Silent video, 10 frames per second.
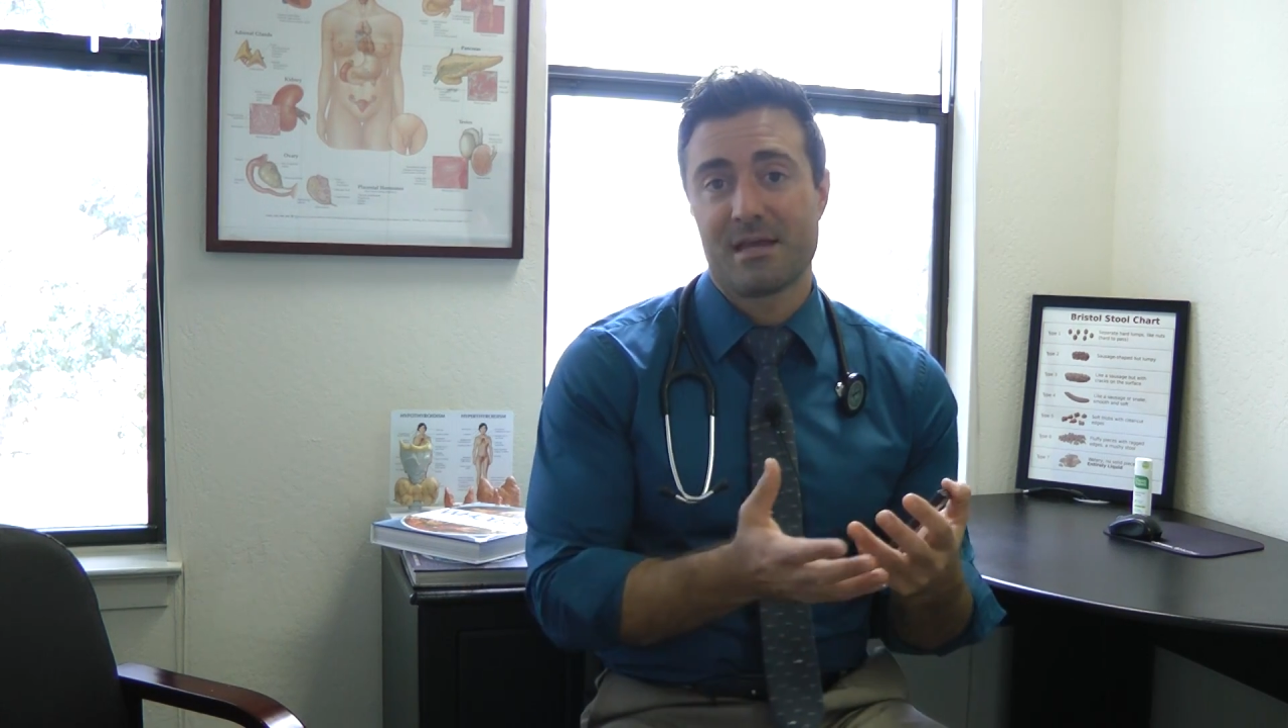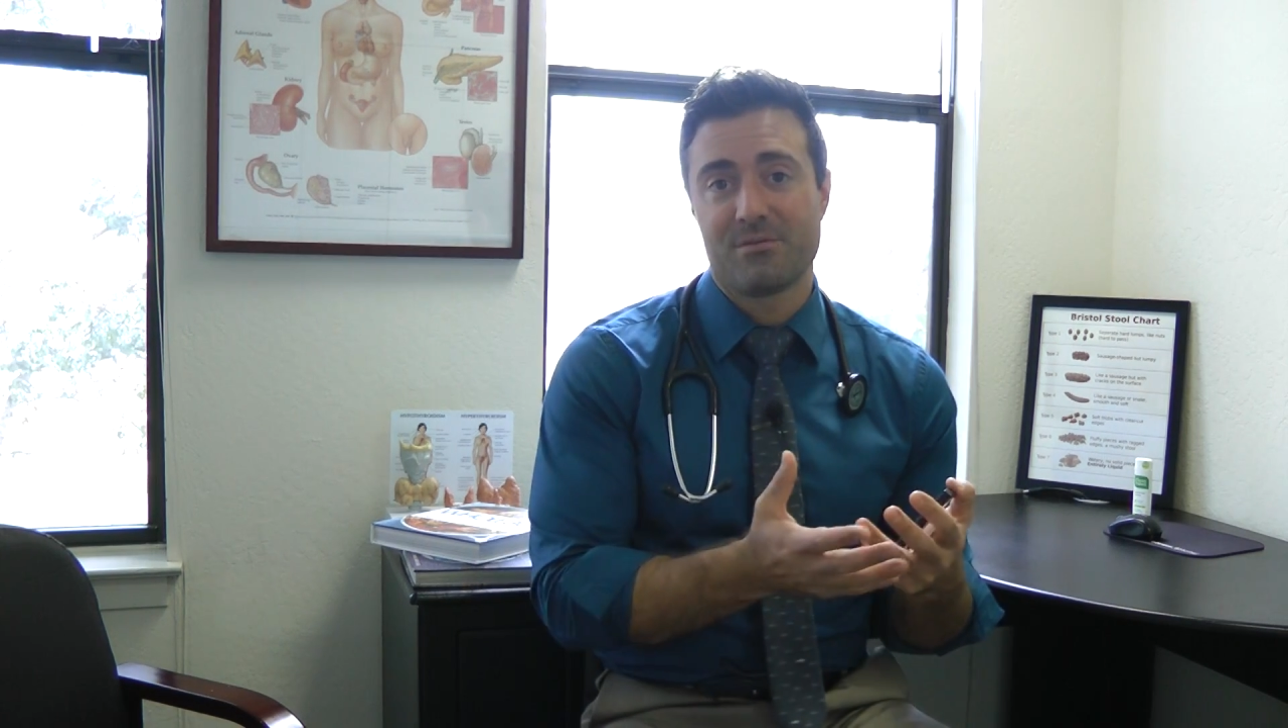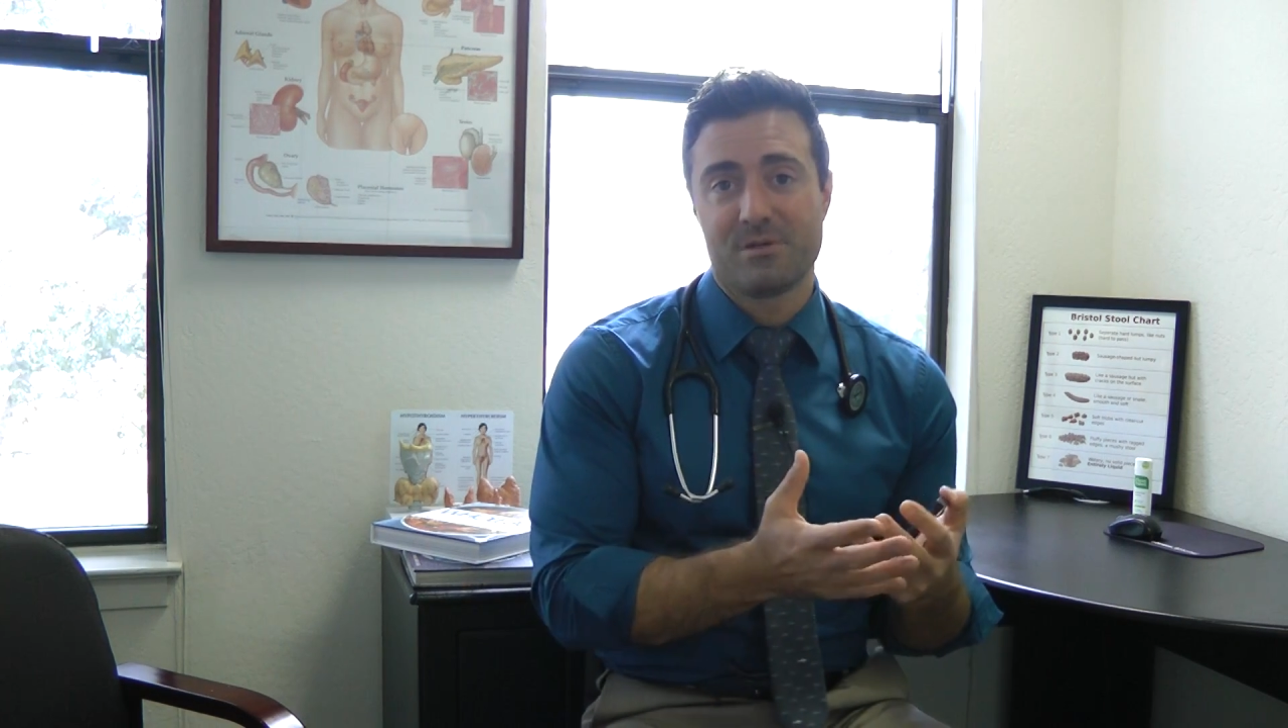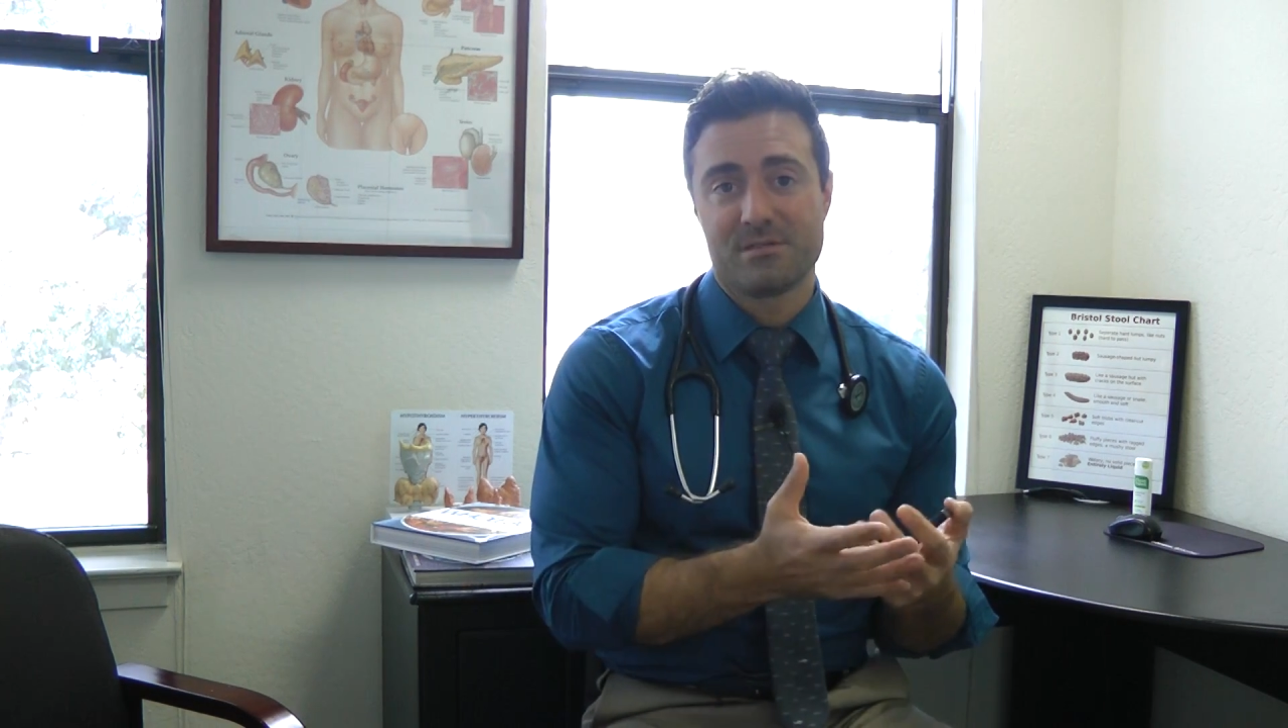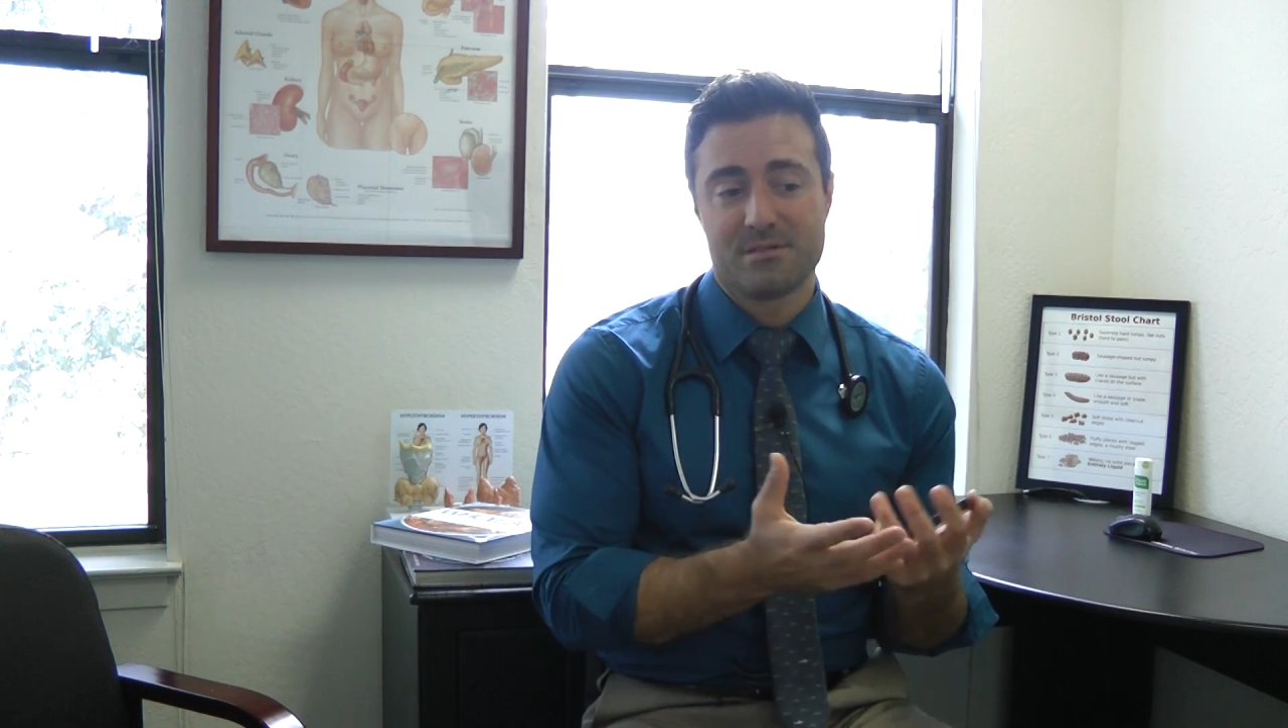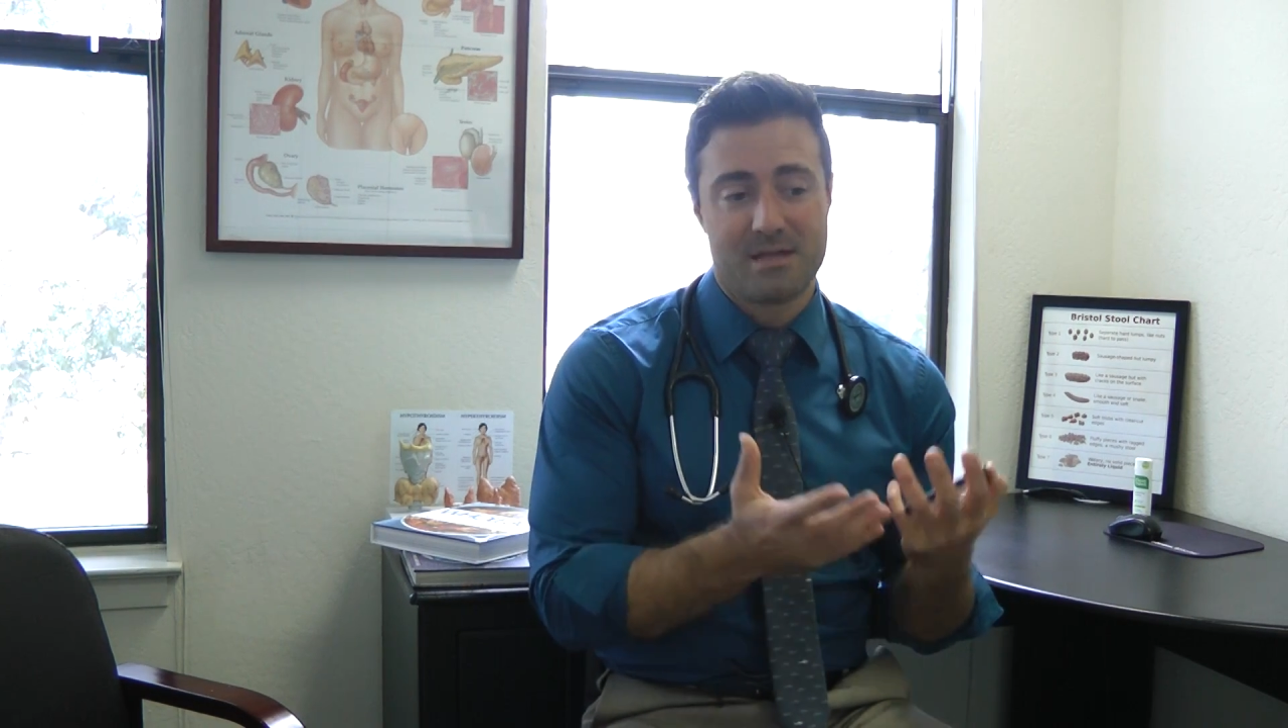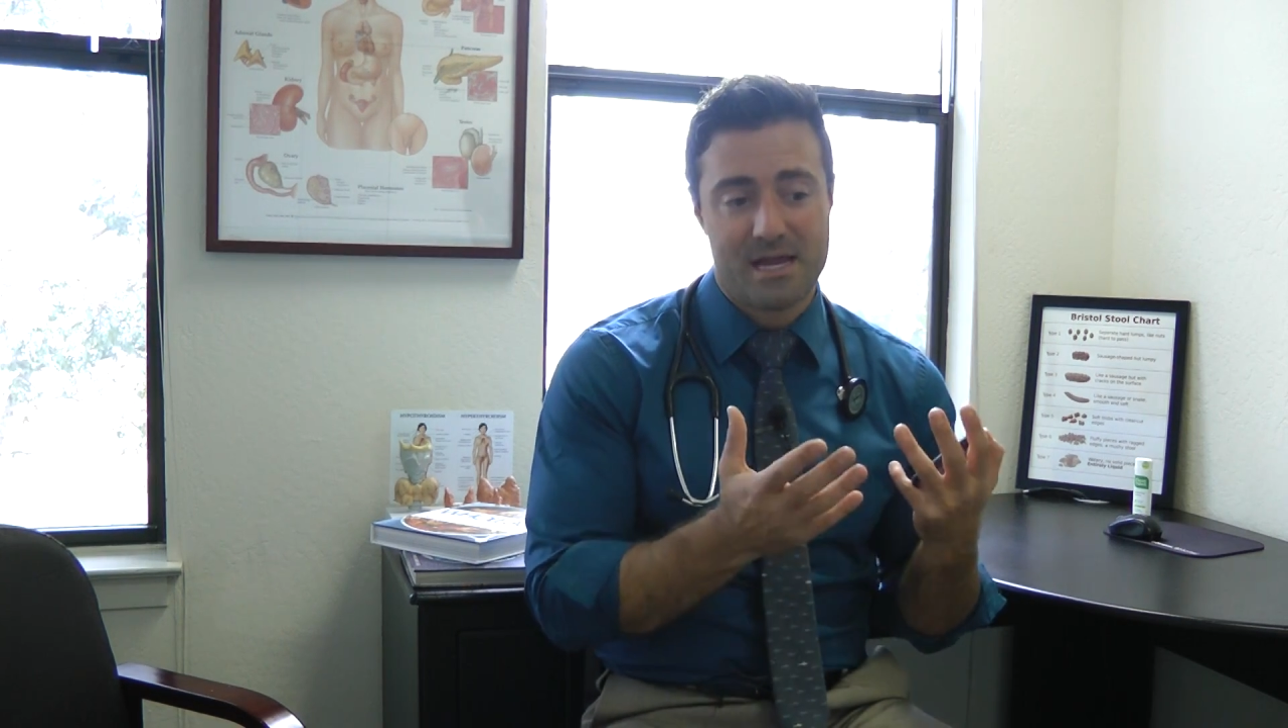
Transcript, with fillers: that we should